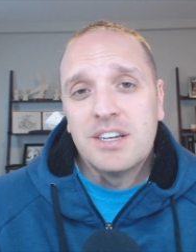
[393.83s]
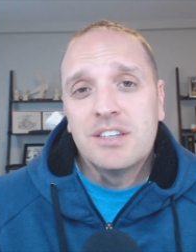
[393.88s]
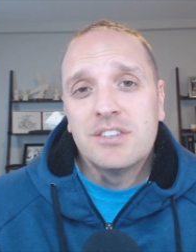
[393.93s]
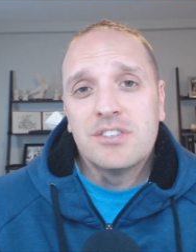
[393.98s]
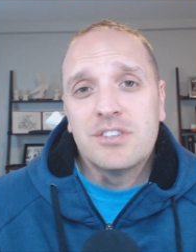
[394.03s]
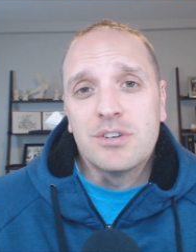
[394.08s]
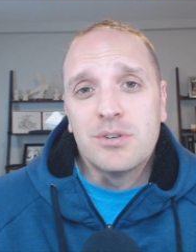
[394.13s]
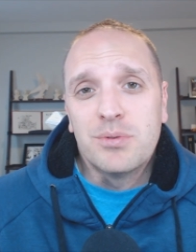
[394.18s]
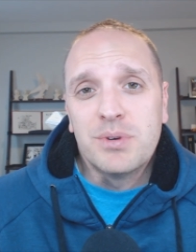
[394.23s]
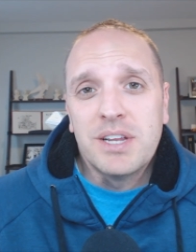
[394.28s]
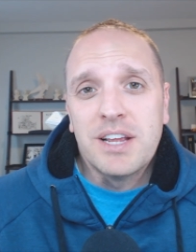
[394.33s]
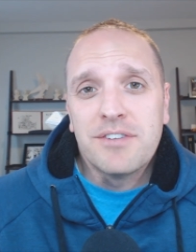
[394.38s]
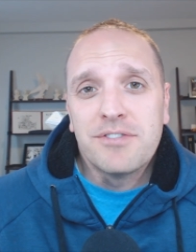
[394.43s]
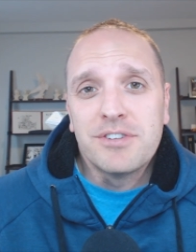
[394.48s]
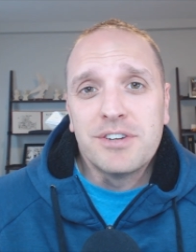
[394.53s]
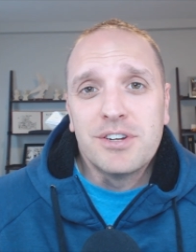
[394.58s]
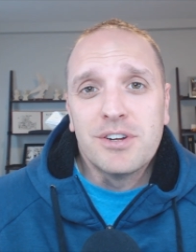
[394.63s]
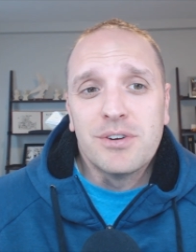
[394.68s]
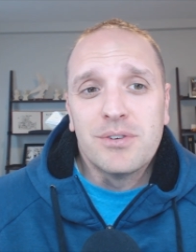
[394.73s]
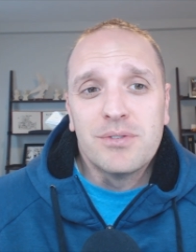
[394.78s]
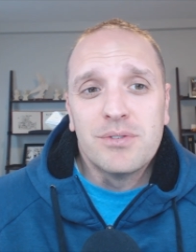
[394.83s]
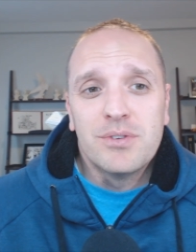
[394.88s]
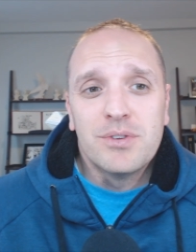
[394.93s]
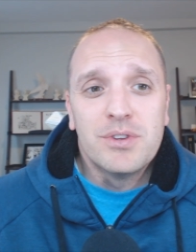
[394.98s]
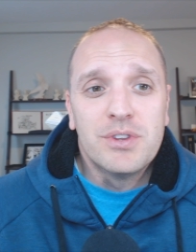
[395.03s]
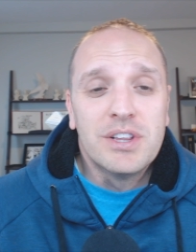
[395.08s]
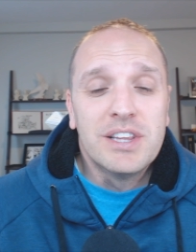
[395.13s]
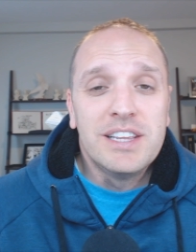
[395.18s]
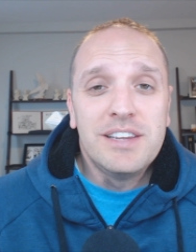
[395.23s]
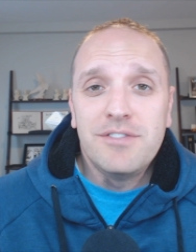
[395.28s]
So we definitely don't
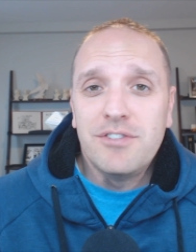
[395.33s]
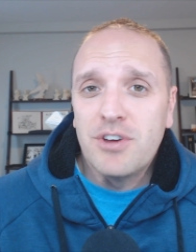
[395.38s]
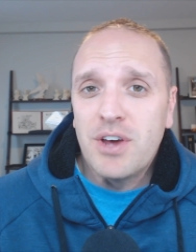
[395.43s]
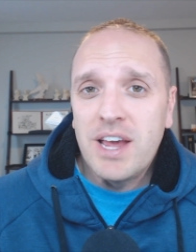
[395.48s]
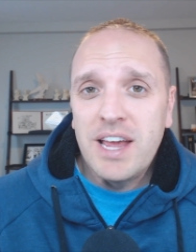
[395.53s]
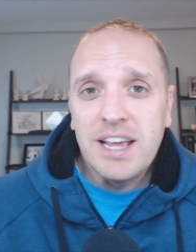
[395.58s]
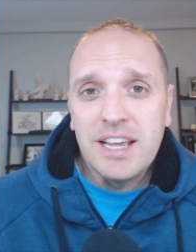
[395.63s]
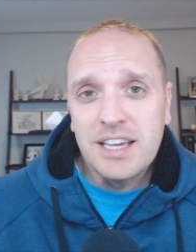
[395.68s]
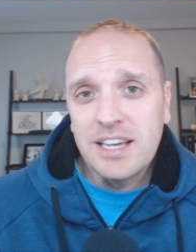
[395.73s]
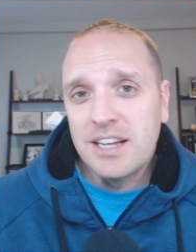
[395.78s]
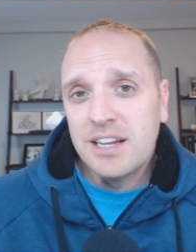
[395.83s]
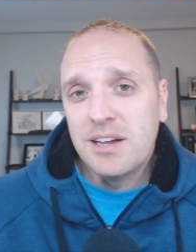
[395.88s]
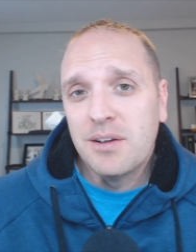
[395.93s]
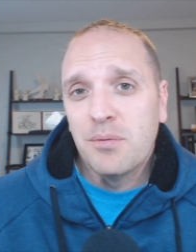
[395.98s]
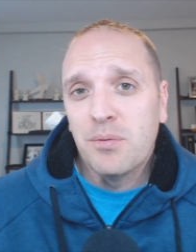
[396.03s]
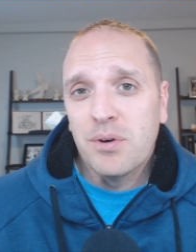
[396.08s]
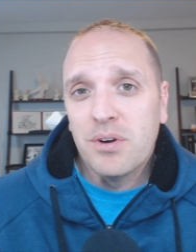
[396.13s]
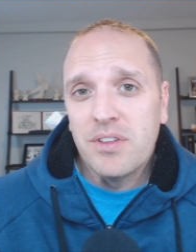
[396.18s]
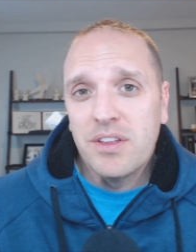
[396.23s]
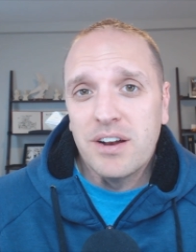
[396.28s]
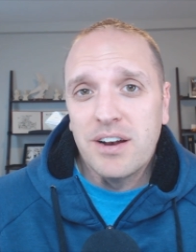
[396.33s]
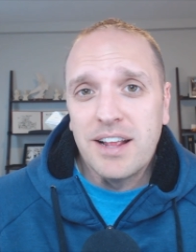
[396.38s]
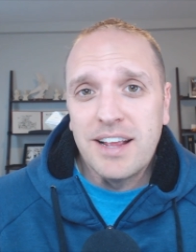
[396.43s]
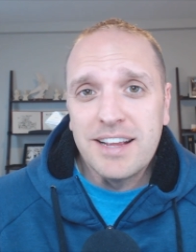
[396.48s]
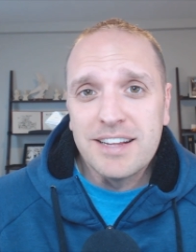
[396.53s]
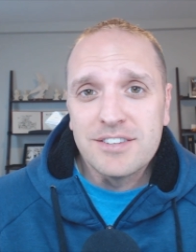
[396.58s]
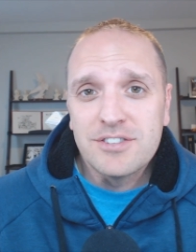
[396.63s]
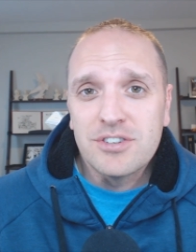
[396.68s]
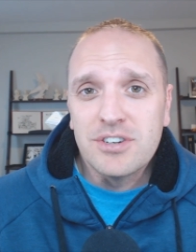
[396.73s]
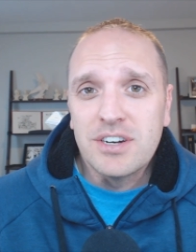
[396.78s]
leave you hanging, and we're there to
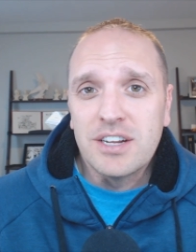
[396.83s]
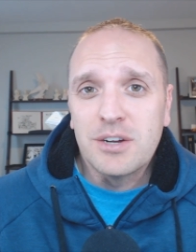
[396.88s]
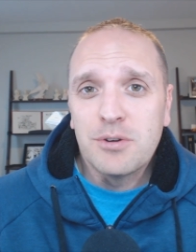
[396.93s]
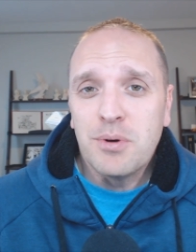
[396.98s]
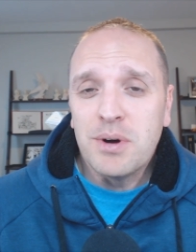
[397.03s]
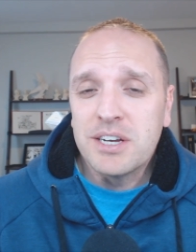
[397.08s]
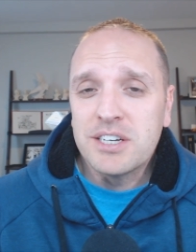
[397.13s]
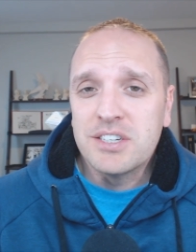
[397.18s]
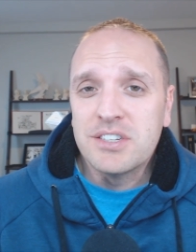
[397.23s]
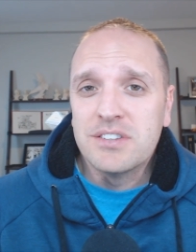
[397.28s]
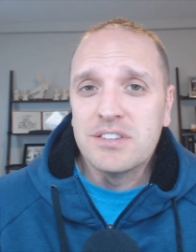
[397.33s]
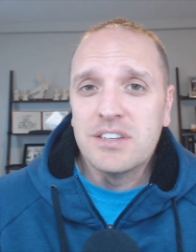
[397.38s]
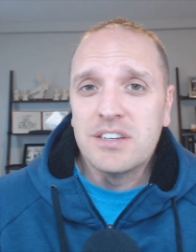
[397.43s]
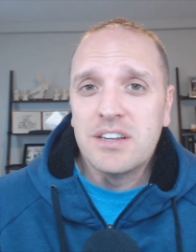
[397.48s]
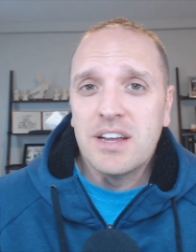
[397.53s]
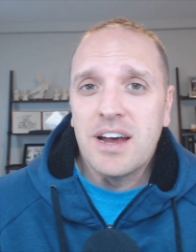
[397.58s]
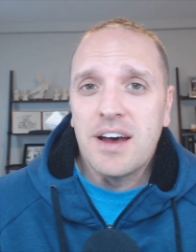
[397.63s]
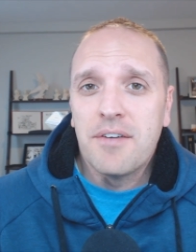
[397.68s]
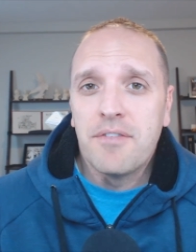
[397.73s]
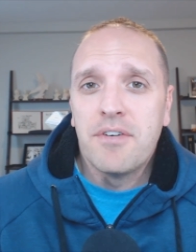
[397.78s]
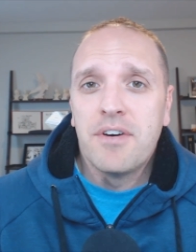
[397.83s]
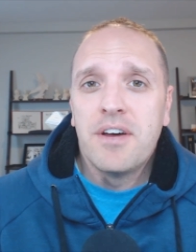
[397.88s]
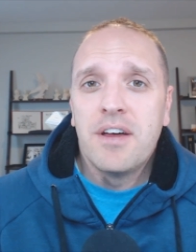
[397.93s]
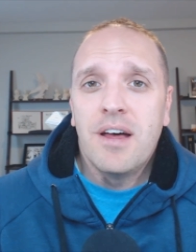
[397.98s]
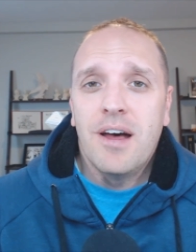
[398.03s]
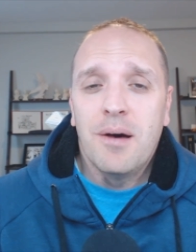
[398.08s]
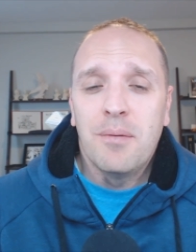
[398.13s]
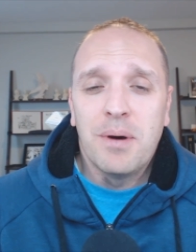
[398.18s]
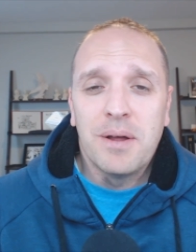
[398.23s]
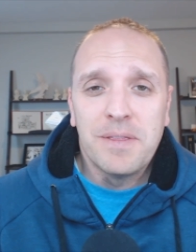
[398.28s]
answer any questions that you have
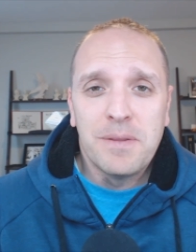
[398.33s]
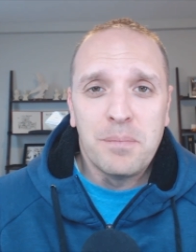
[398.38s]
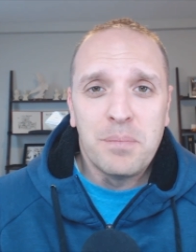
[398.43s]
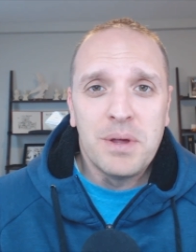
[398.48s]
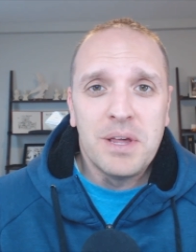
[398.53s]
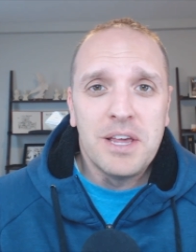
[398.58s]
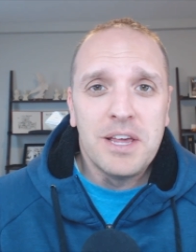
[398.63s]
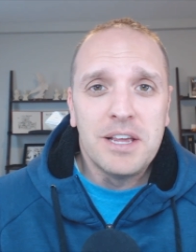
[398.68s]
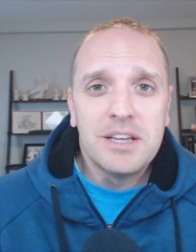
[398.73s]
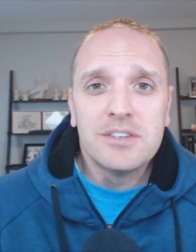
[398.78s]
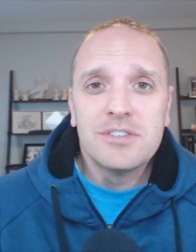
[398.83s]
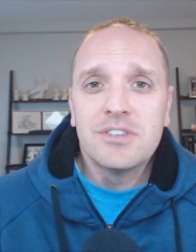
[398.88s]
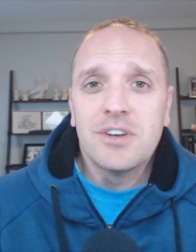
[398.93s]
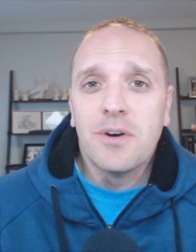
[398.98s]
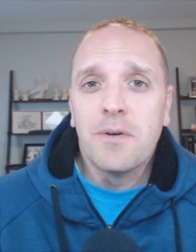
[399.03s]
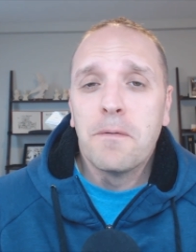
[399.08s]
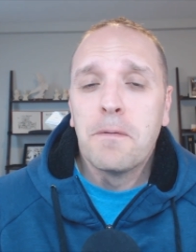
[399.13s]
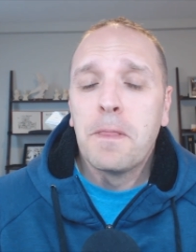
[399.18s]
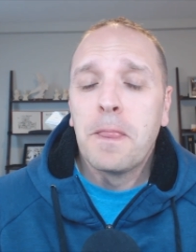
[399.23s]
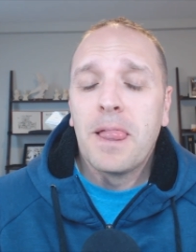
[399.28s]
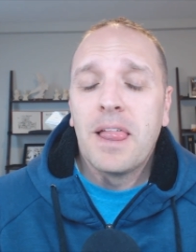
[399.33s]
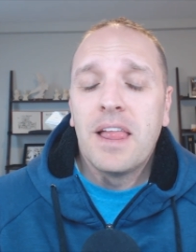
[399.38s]
about the PE. So